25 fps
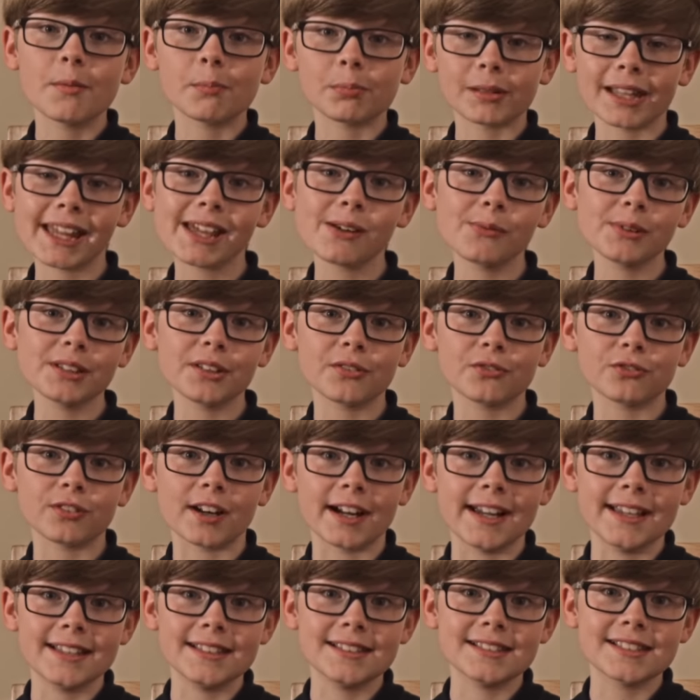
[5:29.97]
playing with your
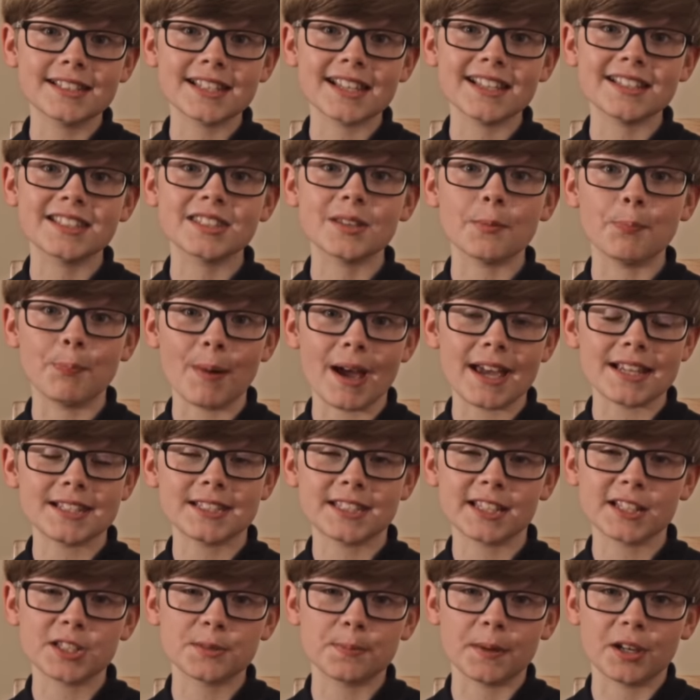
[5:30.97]
friends is the
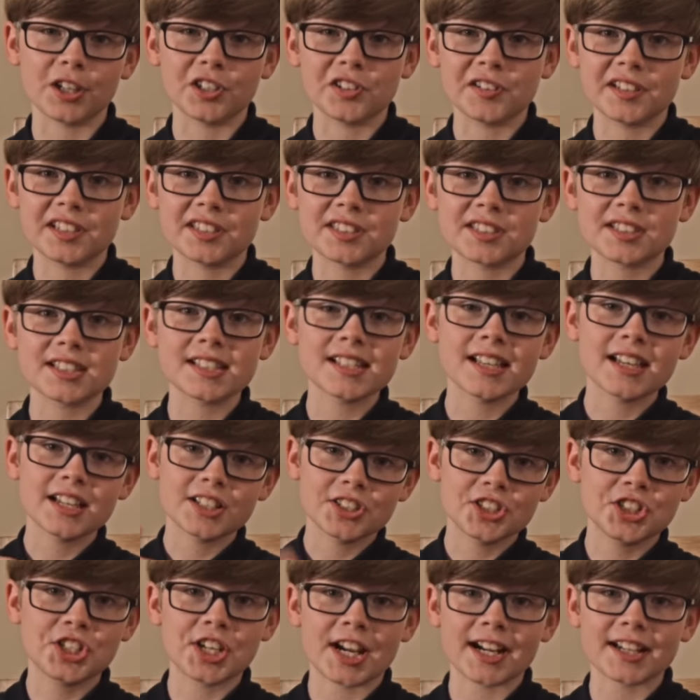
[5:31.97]
best experience.
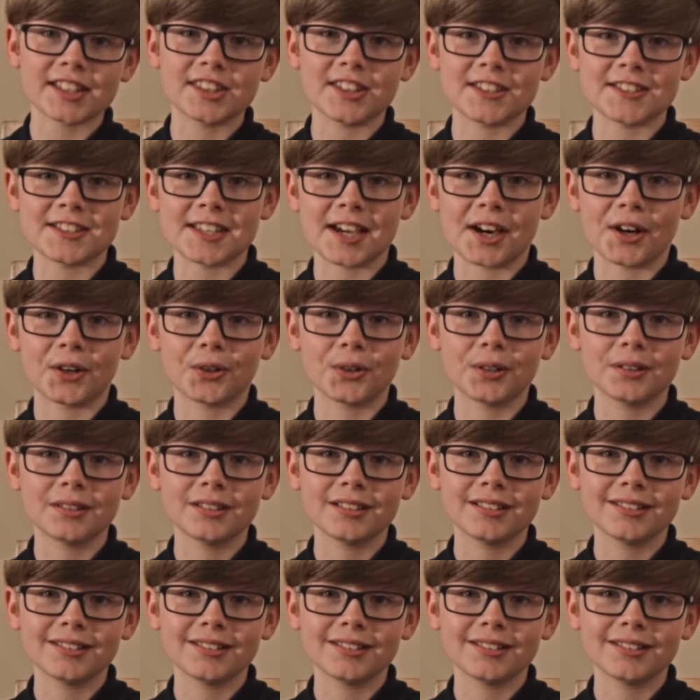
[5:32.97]
Check this out.